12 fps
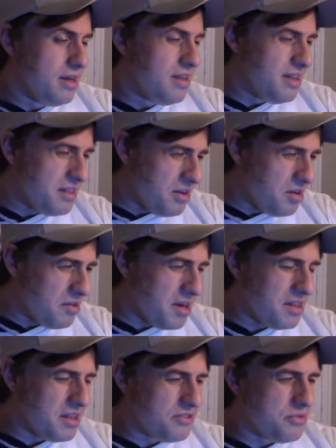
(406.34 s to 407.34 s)
they did all
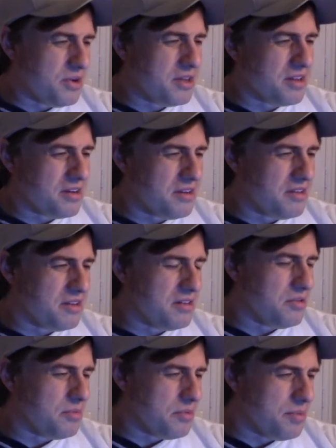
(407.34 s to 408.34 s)
right last week. They could have done a
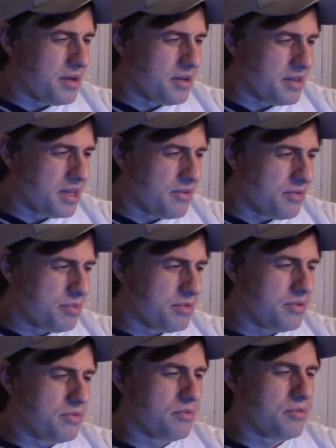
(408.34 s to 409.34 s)
little bit better. They gave up a
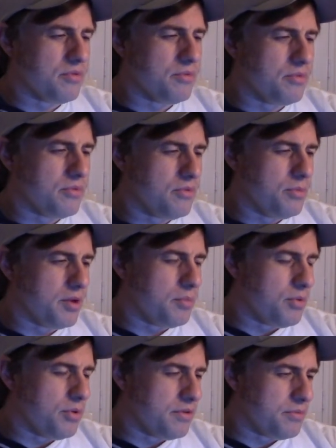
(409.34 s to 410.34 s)
little too too, too many
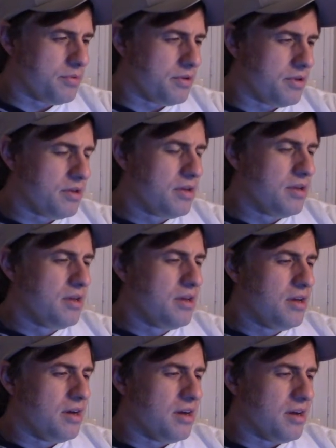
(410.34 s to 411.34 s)
points, but
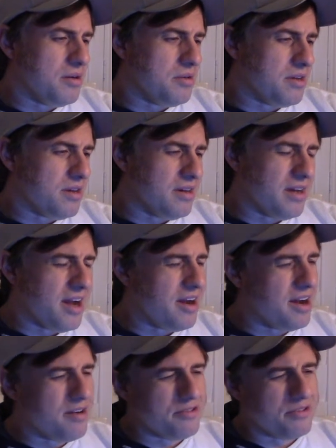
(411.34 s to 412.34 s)
uh,
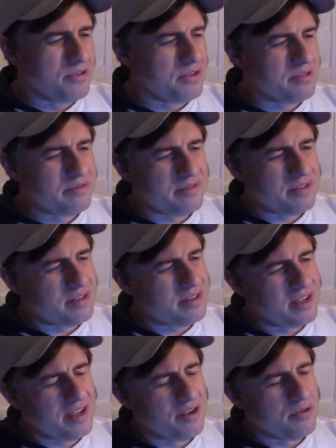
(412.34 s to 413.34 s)
Arizona
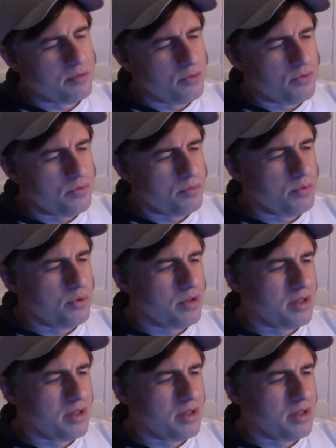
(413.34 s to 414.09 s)
they came up with the ball.